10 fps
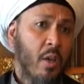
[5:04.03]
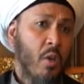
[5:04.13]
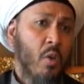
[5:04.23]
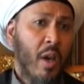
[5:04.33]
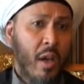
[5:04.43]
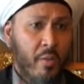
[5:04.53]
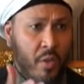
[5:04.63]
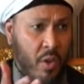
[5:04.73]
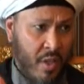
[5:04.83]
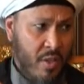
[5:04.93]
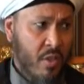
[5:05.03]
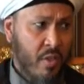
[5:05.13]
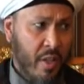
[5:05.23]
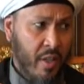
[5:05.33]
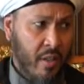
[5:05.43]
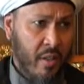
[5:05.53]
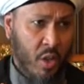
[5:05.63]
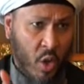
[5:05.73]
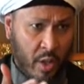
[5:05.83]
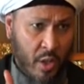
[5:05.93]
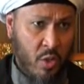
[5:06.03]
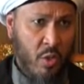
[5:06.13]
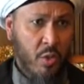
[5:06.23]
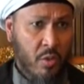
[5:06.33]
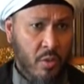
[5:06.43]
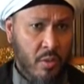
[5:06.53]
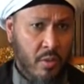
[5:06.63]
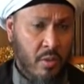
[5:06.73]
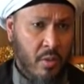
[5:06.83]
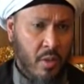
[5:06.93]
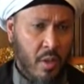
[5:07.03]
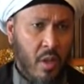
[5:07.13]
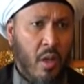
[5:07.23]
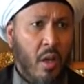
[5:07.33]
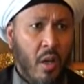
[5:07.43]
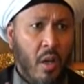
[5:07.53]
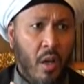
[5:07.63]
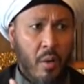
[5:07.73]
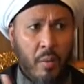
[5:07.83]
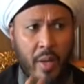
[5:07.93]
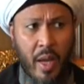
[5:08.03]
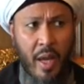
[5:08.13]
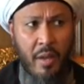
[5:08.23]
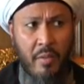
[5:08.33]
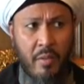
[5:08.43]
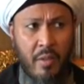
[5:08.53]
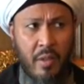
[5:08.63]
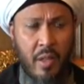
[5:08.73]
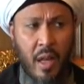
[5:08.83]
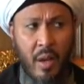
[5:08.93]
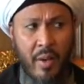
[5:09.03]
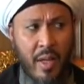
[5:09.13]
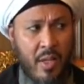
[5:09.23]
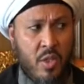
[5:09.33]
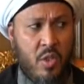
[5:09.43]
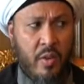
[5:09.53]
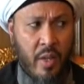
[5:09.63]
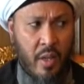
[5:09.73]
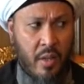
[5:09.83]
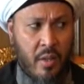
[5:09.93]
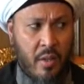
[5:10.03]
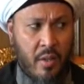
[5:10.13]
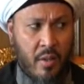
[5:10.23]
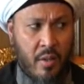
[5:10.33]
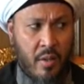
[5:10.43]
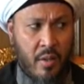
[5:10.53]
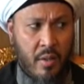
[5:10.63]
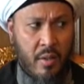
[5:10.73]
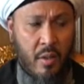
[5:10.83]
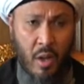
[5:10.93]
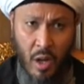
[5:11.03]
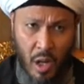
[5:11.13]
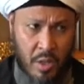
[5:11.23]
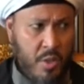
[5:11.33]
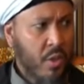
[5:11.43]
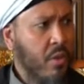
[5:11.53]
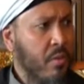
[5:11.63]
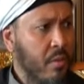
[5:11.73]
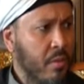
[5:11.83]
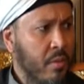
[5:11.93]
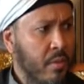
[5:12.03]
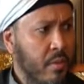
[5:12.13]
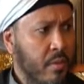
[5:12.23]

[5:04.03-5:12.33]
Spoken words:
you say, you have your history according to you. We have our history also.